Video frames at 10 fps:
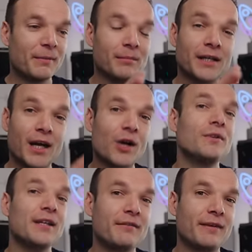my
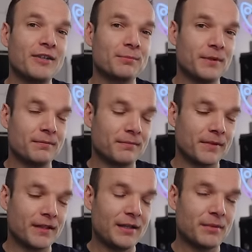only investment
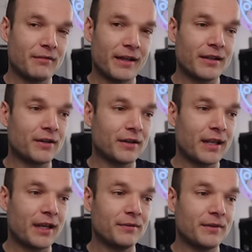in my Vanguard
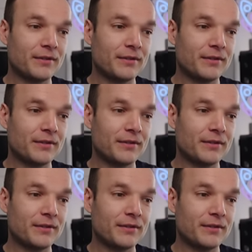account